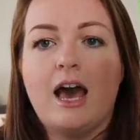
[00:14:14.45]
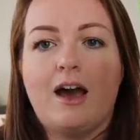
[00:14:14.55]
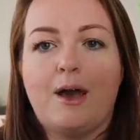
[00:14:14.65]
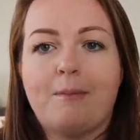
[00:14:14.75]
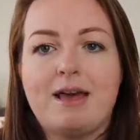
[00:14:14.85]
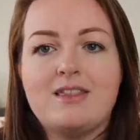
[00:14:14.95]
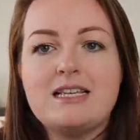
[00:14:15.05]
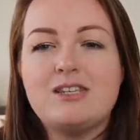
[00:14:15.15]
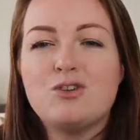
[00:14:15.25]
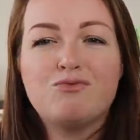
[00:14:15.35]
And
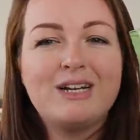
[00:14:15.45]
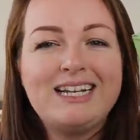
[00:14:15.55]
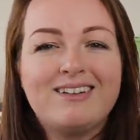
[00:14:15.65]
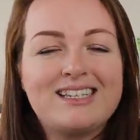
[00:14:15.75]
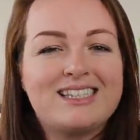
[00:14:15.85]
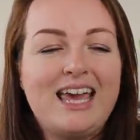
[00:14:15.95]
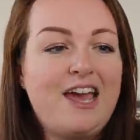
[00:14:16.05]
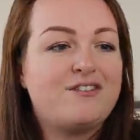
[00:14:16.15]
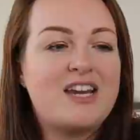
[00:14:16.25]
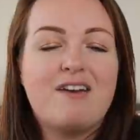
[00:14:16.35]
this is a really nice
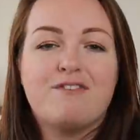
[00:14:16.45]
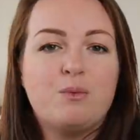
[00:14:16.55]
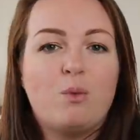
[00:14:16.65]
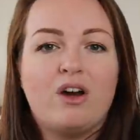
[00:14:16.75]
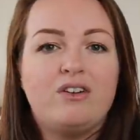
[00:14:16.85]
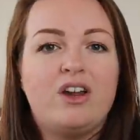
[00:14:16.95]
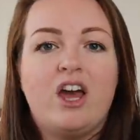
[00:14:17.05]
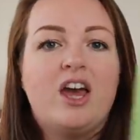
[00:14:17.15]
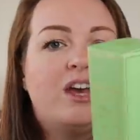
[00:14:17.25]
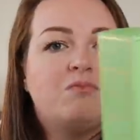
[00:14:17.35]
gift. Everyone
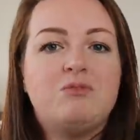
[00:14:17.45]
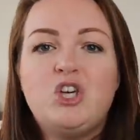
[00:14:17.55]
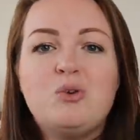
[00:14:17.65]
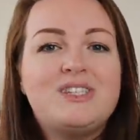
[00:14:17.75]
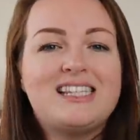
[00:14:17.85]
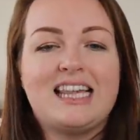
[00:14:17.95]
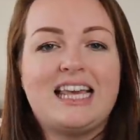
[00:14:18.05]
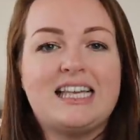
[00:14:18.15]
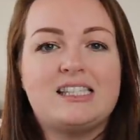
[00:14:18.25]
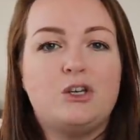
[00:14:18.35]
uses
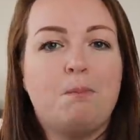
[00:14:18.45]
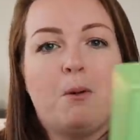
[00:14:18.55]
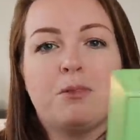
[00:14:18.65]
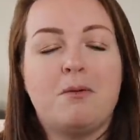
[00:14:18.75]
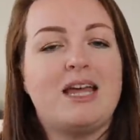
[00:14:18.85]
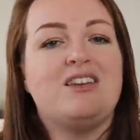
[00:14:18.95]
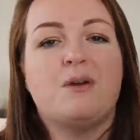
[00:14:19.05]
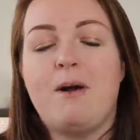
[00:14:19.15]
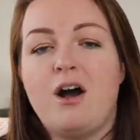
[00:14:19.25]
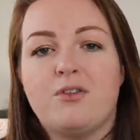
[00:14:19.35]
these. You pop them in
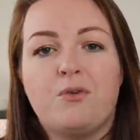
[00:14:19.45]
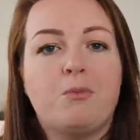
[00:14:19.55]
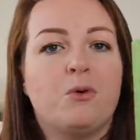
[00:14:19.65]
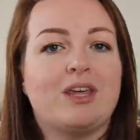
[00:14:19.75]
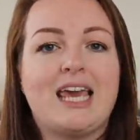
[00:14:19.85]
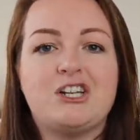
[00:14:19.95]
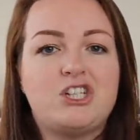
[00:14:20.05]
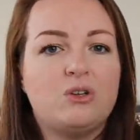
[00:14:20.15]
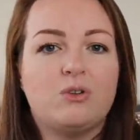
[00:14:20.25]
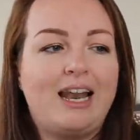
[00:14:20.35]
your bathroom or the
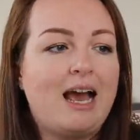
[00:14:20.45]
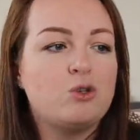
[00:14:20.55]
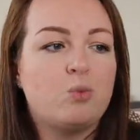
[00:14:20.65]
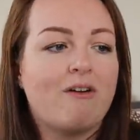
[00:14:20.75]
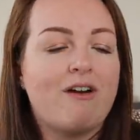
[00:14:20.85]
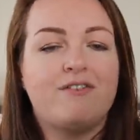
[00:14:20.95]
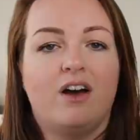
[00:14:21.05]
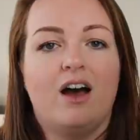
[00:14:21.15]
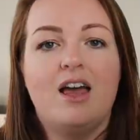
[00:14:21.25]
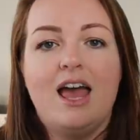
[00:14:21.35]
kitchen or the lounge,
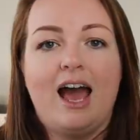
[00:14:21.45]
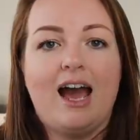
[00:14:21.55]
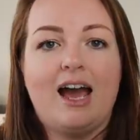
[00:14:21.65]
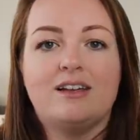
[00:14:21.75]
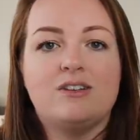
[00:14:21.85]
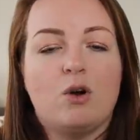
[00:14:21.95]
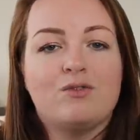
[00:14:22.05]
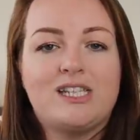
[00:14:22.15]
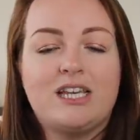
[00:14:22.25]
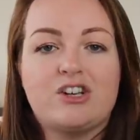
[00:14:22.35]
wherever, and
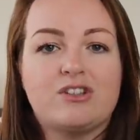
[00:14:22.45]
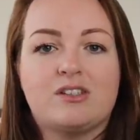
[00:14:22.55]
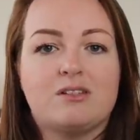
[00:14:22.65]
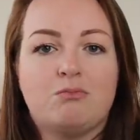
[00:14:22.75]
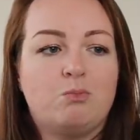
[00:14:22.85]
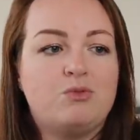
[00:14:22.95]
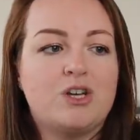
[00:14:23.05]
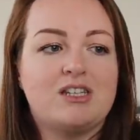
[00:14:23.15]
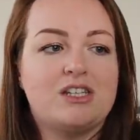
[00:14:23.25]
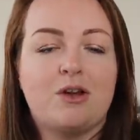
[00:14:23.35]
obviously it just
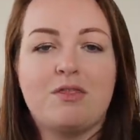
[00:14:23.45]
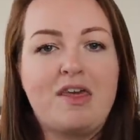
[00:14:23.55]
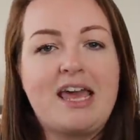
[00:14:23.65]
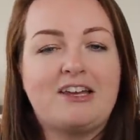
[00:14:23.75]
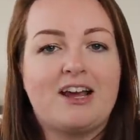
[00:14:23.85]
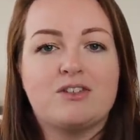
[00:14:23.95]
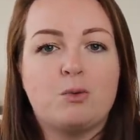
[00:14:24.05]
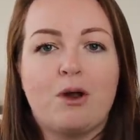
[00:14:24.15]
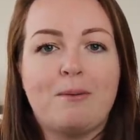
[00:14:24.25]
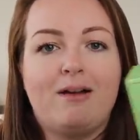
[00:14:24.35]
does its own thing. You don't have
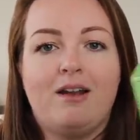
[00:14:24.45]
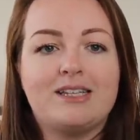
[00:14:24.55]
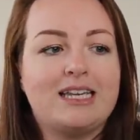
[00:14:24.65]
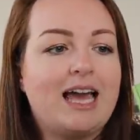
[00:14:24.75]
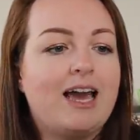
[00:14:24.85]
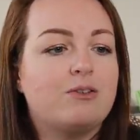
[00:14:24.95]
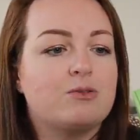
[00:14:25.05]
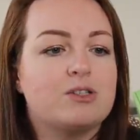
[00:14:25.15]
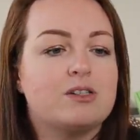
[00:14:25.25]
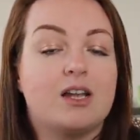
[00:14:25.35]
to worry about lighting
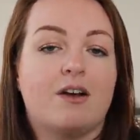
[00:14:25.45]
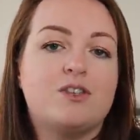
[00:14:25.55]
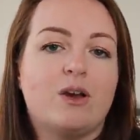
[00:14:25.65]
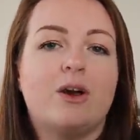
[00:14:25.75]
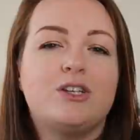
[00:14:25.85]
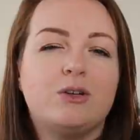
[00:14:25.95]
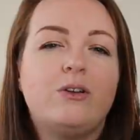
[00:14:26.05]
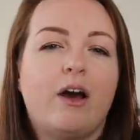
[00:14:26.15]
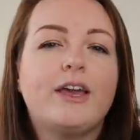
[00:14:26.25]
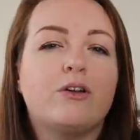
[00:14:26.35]
candles and stuff. So I do
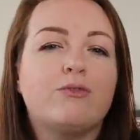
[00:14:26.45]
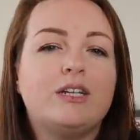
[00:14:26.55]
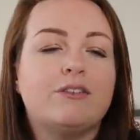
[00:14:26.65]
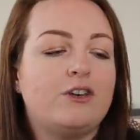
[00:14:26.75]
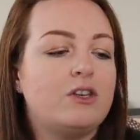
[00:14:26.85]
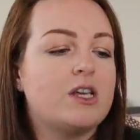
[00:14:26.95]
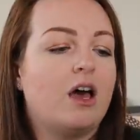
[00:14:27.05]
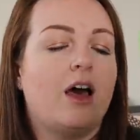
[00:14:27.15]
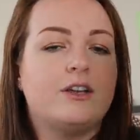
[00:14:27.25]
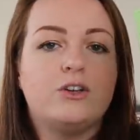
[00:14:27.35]
like a reed
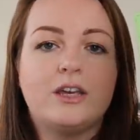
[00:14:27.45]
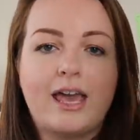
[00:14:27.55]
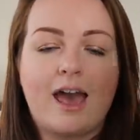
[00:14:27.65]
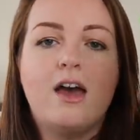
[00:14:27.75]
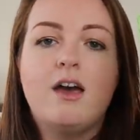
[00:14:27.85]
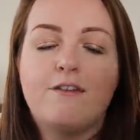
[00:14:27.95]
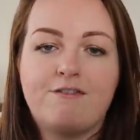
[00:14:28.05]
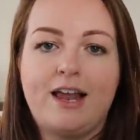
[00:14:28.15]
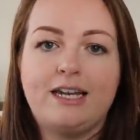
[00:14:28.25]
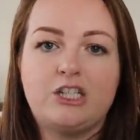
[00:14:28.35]
diffuser, and you can get
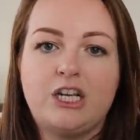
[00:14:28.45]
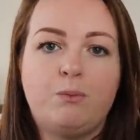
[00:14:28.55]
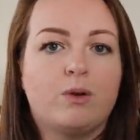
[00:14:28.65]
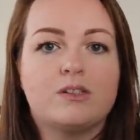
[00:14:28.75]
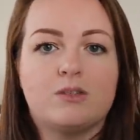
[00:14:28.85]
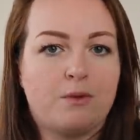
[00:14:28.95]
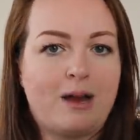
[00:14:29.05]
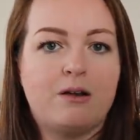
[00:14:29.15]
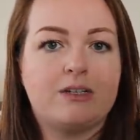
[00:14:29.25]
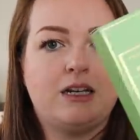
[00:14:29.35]
fairly cheap ones
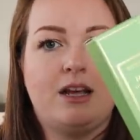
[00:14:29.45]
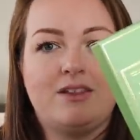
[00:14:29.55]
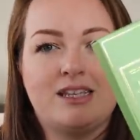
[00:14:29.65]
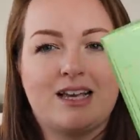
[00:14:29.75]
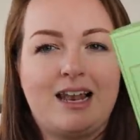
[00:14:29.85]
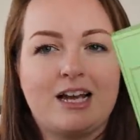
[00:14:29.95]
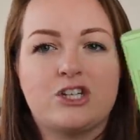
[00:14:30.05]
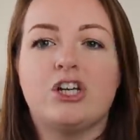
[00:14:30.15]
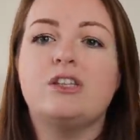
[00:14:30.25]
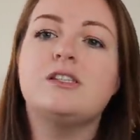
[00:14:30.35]
from Aldi in these
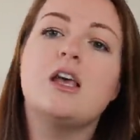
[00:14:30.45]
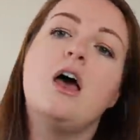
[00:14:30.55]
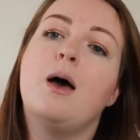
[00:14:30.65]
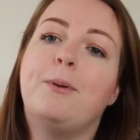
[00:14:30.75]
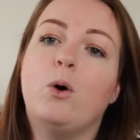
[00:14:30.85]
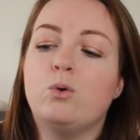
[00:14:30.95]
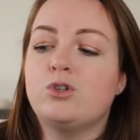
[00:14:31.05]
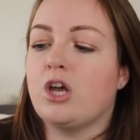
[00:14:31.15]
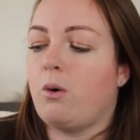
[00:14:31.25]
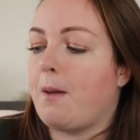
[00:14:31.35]
collections. But
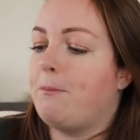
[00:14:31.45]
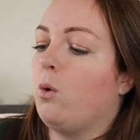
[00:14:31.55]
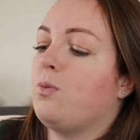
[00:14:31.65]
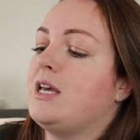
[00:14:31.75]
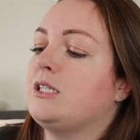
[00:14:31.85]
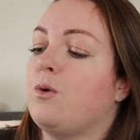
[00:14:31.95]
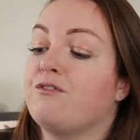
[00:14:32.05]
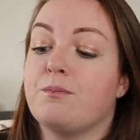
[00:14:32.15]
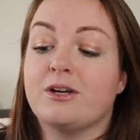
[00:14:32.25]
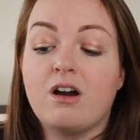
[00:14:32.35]
also, I bought this
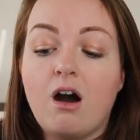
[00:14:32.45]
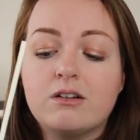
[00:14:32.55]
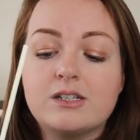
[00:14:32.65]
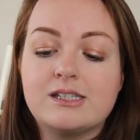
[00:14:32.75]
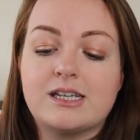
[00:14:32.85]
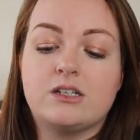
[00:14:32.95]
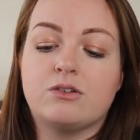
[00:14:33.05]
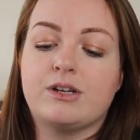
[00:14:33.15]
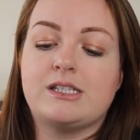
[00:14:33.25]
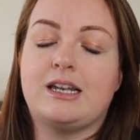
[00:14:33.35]
one from a garden
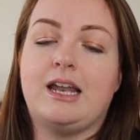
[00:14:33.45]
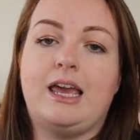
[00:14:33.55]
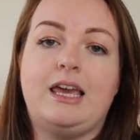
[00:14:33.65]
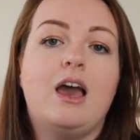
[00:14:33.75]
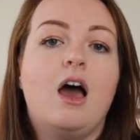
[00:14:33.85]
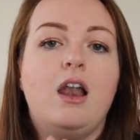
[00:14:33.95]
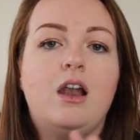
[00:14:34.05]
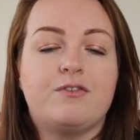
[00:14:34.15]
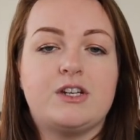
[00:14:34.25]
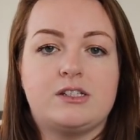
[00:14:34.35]
center recently.
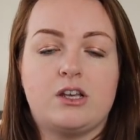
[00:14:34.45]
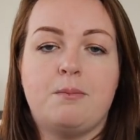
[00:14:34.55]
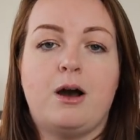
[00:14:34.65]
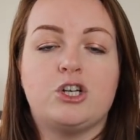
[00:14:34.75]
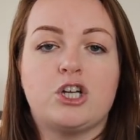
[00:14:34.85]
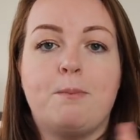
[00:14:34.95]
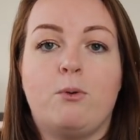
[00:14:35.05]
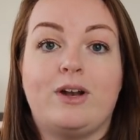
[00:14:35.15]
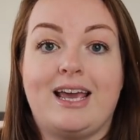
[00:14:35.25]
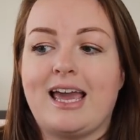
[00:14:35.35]
Loved it so much, I
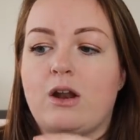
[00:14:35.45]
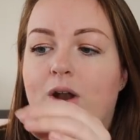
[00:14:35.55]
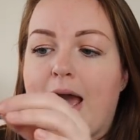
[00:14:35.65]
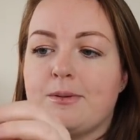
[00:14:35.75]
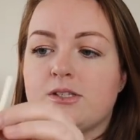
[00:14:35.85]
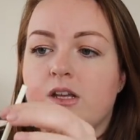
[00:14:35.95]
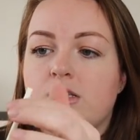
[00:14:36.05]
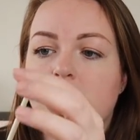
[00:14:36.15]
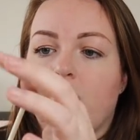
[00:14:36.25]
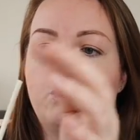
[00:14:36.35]
bought it again on
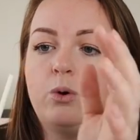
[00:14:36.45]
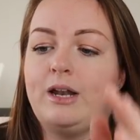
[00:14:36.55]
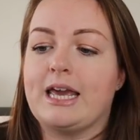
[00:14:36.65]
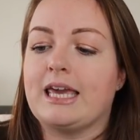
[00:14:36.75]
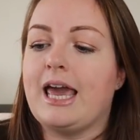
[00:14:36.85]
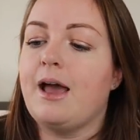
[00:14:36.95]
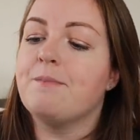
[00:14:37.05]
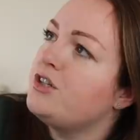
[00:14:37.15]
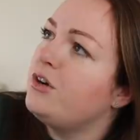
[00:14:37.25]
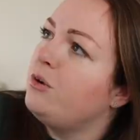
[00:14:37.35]
Amazon, so I will link
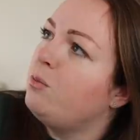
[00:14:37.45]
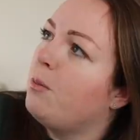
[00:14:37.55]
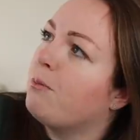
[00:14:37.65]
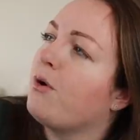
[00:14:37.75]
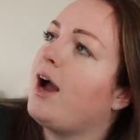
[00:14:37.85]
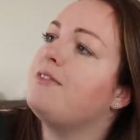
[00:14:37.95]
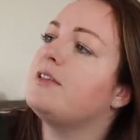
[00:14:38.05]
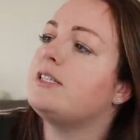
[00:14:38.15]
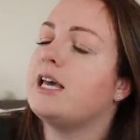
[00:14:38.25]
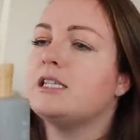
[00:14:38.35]
it. I don't know what brand
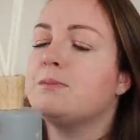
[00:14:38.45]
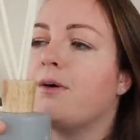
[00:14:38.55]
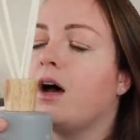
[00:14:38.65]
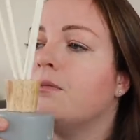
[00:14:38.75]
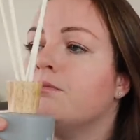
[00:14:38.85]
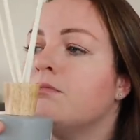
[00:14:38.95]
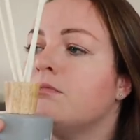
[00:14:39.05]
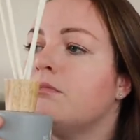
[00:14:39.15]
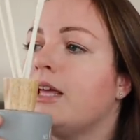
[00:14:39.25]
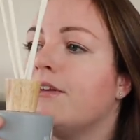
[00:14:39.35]
this is, but
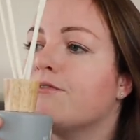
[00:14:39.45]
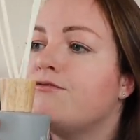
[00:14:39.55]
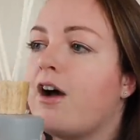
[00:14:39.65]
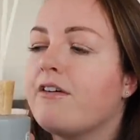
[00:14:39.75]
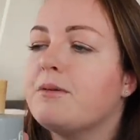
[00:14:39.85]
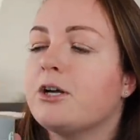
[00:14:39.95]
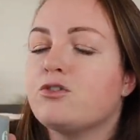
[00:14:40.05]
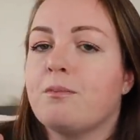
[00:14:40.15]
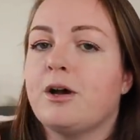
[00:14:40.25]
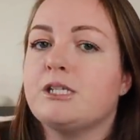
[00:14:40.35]
it very
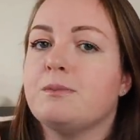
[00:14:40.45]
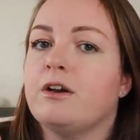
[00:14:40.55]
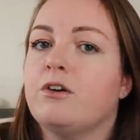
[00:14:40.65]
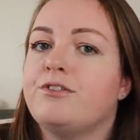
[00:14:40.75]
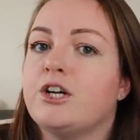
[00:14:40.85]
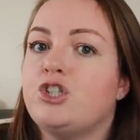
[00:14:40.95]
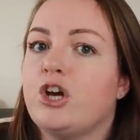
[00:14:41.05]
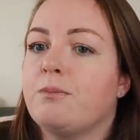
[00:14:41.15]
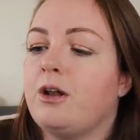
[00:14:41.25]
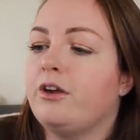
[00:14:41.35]
much reminds me of a
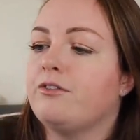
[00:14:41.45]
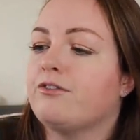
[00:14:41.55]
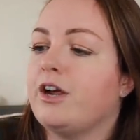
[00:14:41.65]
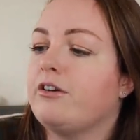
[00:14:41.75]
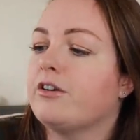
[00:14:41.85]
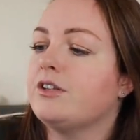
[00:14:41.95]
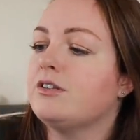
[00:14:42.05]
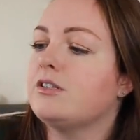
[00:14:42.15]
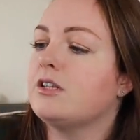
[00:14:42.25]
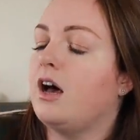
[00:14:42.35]
Jo Malone
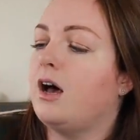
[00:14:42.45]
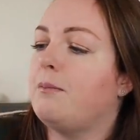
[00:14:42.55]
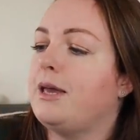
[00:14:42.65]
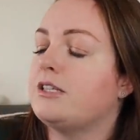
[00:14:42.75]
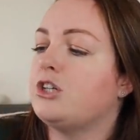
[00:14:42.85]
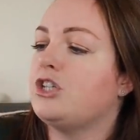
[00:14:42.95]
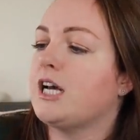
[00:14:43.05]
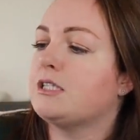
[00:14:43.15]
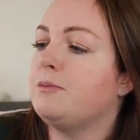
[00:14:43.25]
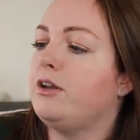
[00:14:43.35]
fragrance. It's a
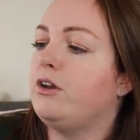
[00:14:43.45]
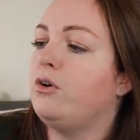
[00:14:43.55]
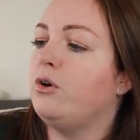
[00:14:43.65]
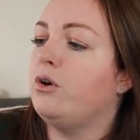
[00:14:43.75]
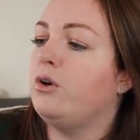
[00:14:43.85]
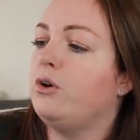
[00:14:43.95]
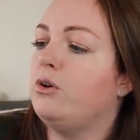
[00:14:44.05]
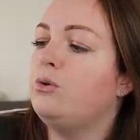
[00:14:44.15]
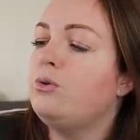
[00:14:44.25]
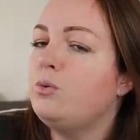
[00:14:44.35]
jasmine and
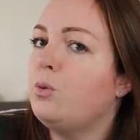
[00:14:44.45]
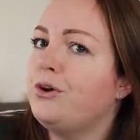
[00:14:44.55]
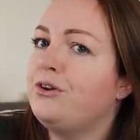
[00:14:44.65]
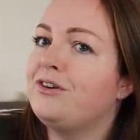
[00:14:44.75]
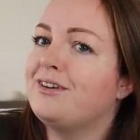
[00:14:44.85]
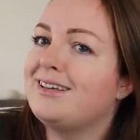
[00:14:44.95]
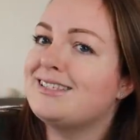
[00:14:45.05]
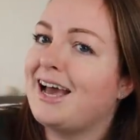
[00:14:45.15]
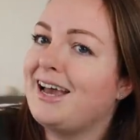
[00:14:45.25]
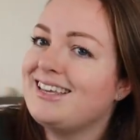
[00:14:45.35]
Oudwood?
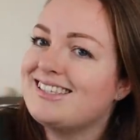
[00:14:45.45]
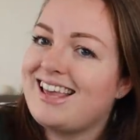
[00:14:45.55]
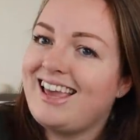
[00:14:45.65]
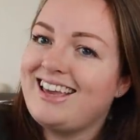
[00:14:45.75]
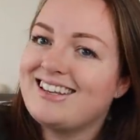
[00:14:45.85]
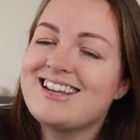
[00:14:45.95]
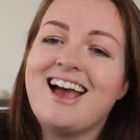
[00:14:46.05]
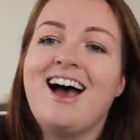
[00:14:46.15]
Is that how you say it?